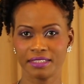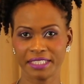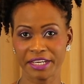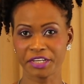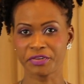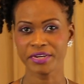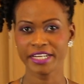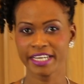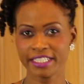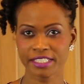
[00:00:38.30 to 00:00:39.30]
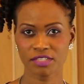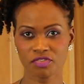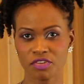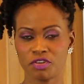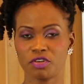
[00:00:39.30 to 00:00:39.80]
The ingredients
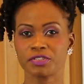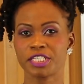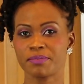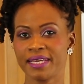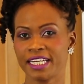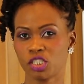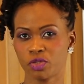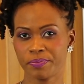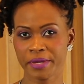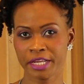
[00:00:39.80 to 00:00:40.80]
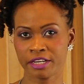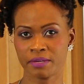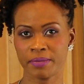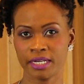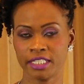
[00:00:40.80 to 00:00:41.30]
for spinach with
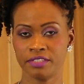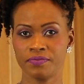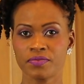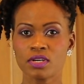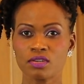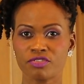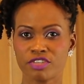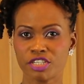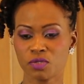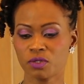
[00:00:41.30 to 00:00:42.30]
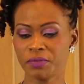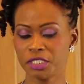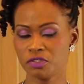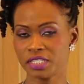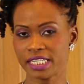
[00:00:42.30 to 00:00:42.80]
peanut butter. First, we'll
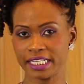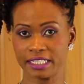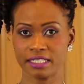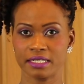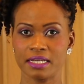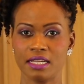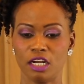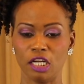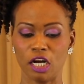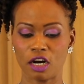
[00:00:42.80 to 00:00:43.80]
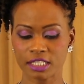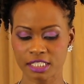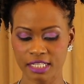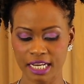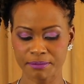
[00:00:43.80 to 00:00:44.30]
be using long
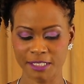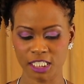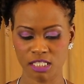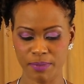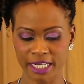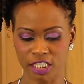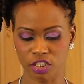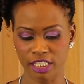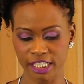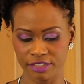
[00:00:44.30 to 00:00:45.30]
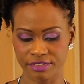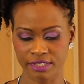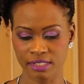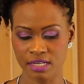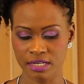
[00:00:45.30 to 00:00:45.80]
stem spinach leaves.